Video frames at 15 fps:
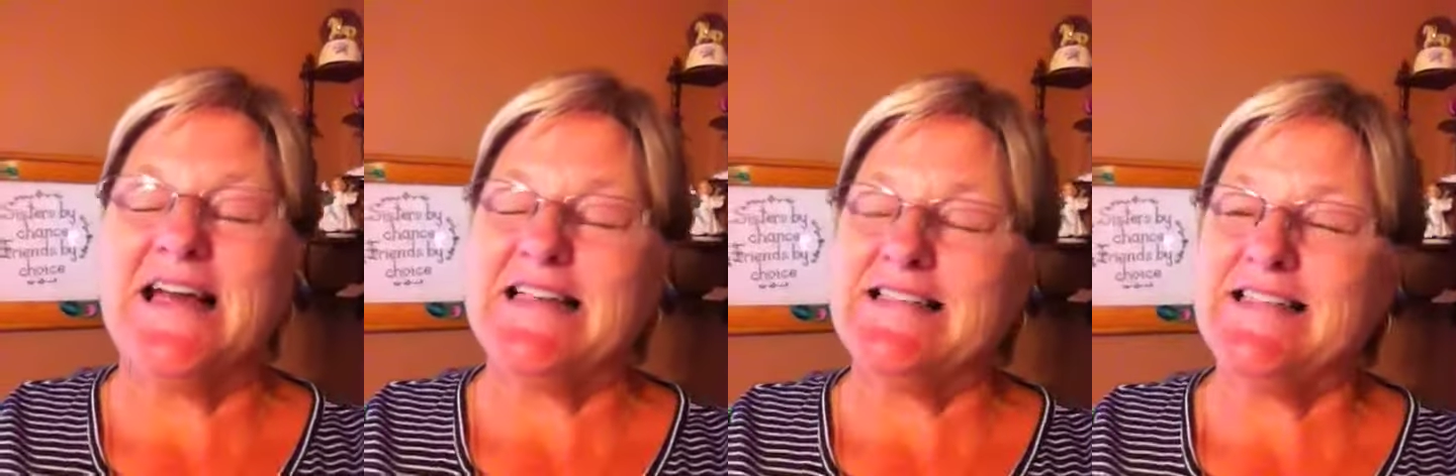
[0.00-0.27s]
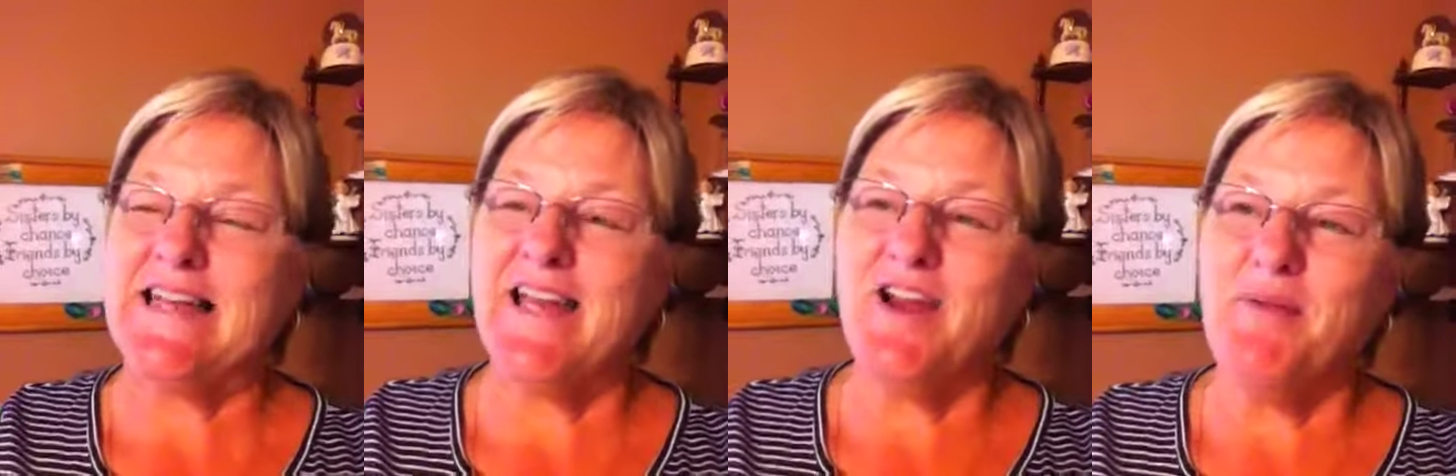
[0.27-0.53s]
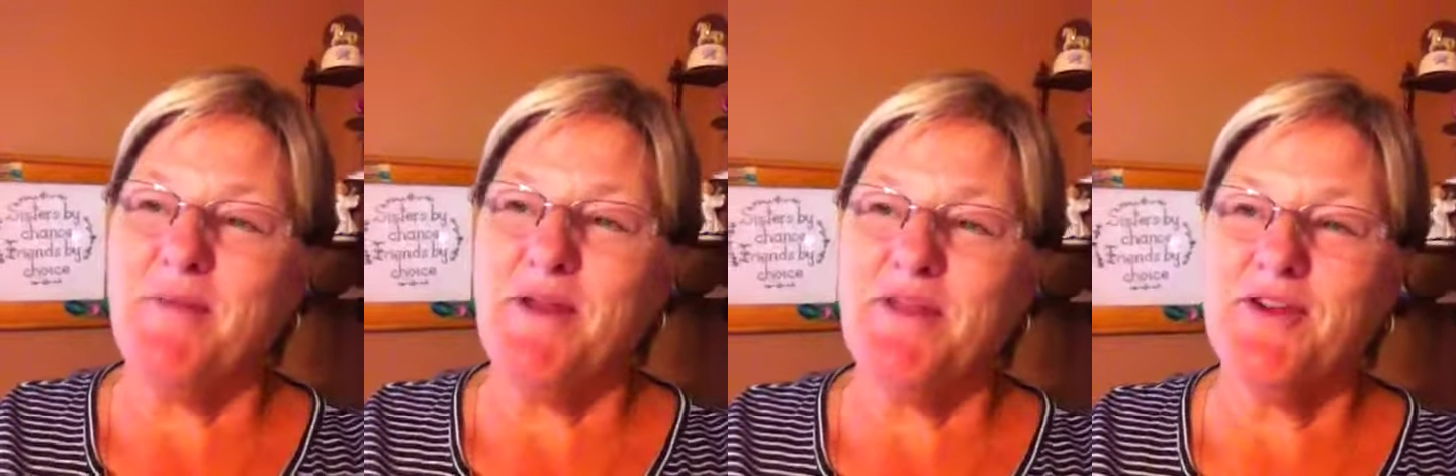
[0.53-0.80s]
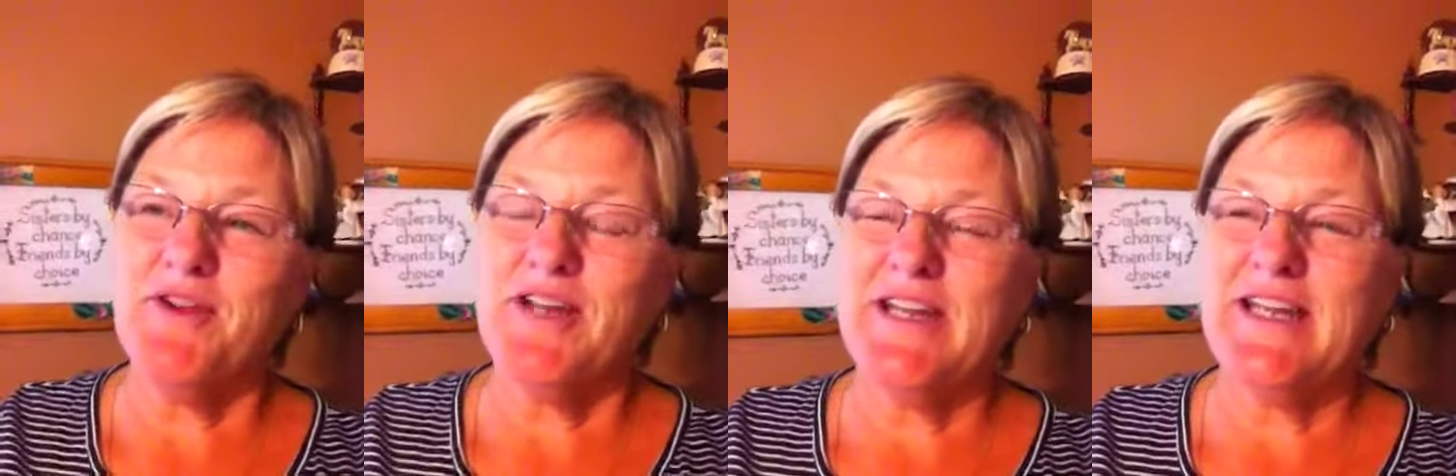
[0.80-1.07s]
Today on my
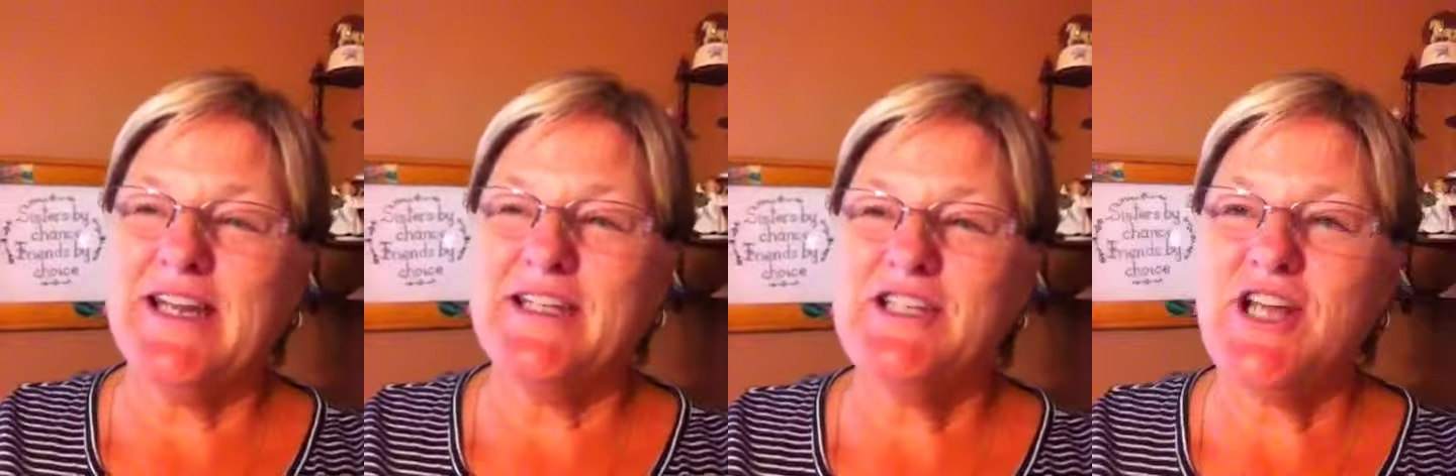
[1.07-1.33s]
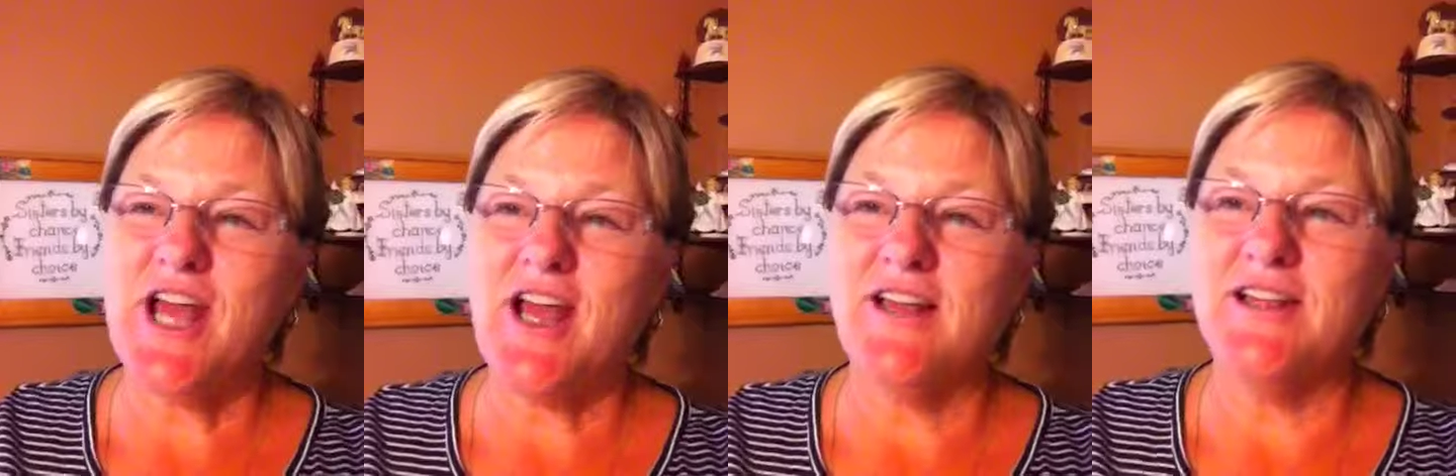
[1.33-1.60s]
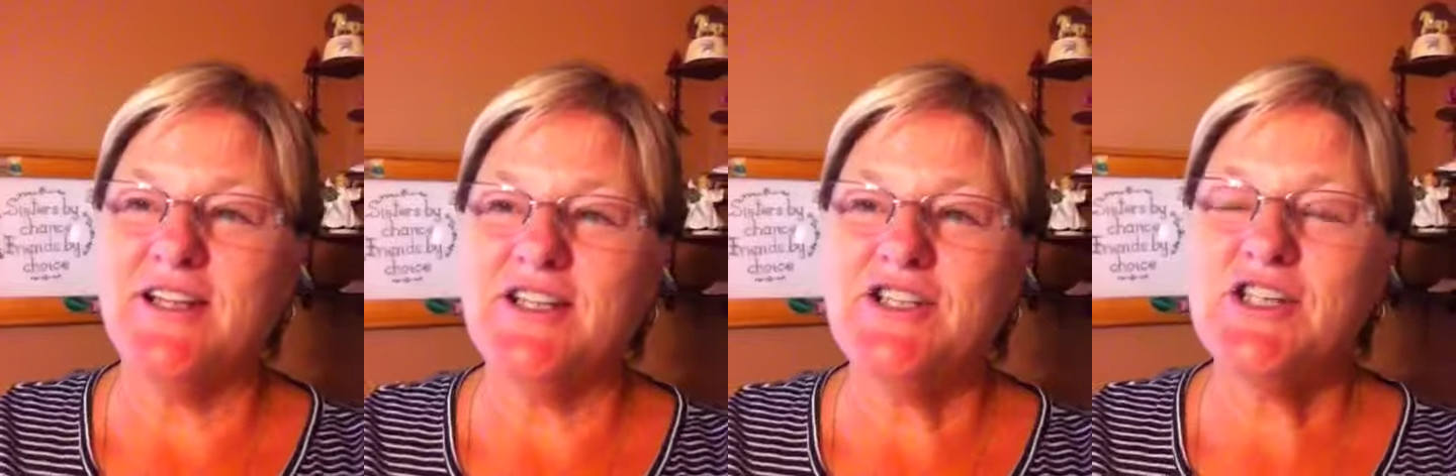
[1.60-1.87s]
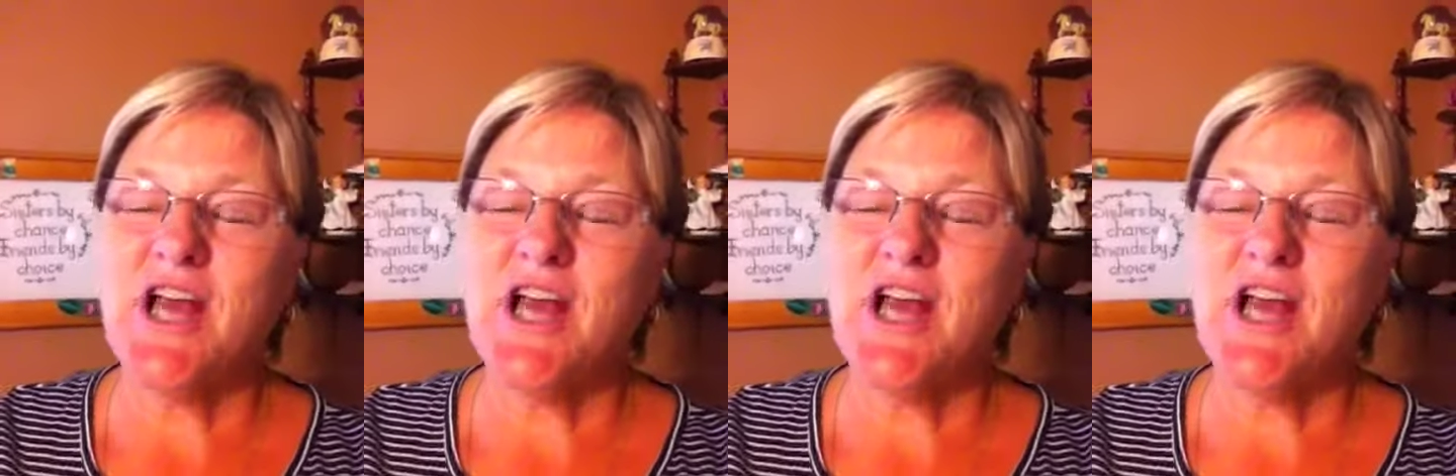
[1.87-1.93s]
30-day challenge,